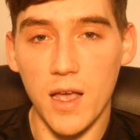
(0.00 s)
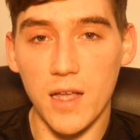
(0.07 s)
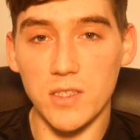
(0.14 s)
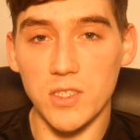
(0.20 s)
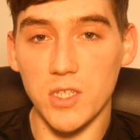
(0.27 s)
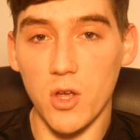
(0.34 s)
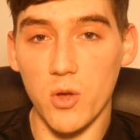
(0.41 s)

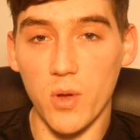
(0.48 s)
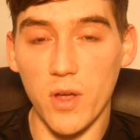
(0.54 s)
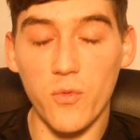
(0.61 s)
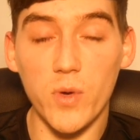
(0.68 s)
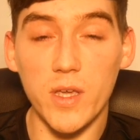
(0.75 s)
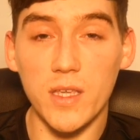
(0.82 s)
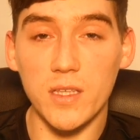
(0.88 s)
And so
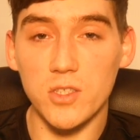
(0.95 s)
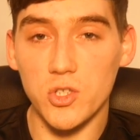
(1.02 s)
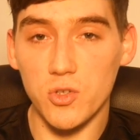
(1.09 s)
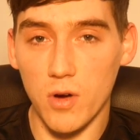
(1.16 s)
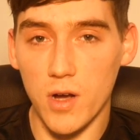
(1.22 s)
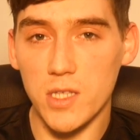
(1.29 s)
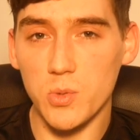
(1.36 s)
if we can
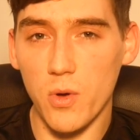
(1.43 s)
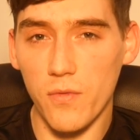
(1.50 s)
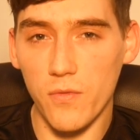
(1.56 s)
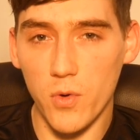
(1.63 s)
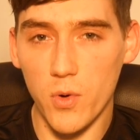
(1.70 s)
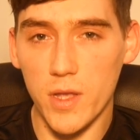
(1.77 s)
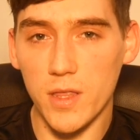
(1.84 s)
try to
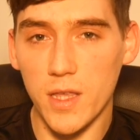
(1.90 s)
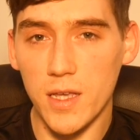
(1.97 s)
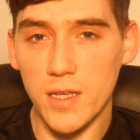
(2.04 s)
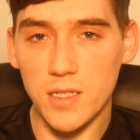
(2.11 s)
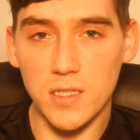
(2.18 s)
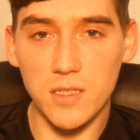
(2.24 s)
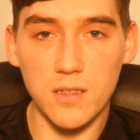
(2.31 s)
avoid
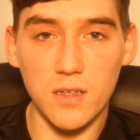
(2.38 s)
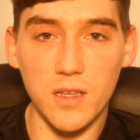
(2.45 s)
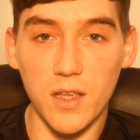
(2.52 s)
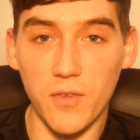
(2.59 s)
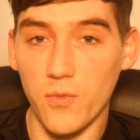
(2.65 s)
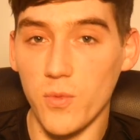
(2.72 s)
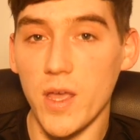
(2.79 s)
this,
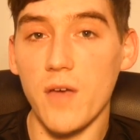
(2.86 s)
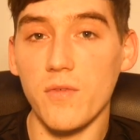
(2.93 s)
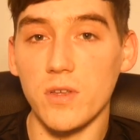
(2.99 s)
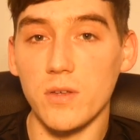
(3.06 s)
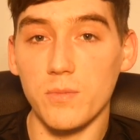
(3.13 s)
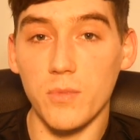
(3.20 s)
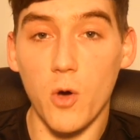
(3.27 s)
if we have
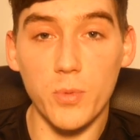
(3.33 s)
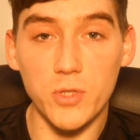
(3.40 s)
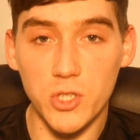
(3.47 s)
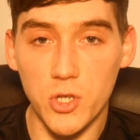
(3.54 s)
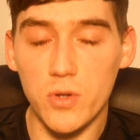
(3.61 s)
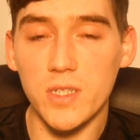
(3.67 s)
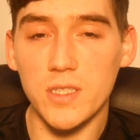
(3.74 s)
an
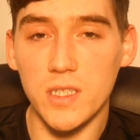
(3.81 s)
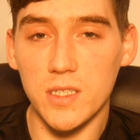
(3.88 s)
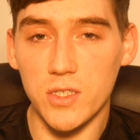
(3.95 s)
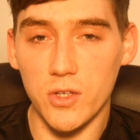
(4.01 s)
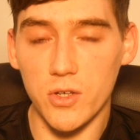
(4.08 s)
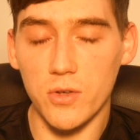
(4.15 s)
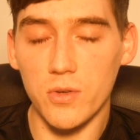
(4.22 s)
opportunity
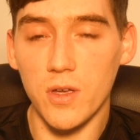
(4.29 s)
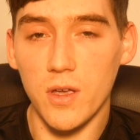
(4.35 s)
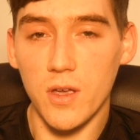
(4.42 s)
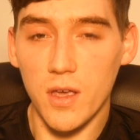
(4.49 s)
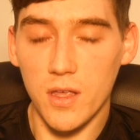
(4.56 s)
to,